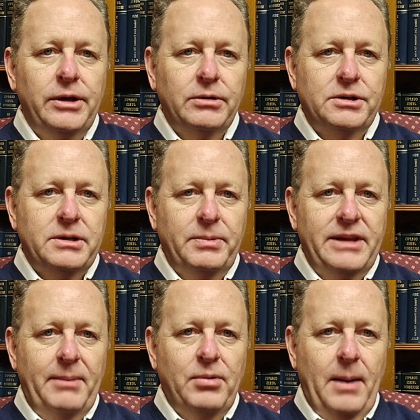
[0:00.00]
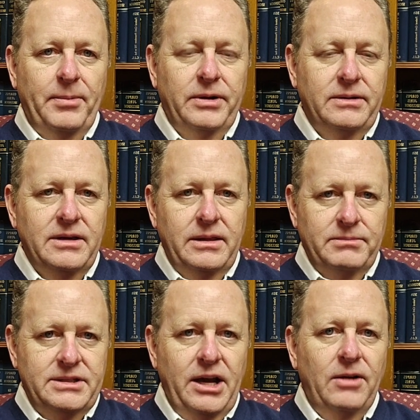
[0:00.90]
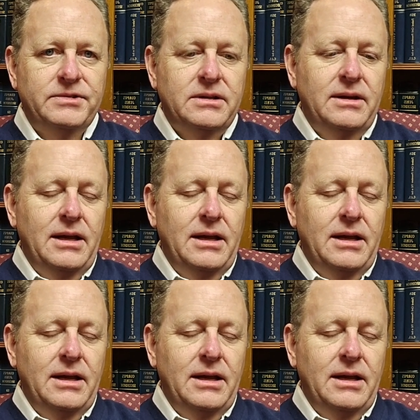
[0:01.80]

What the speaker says: ownership of that property to themselves.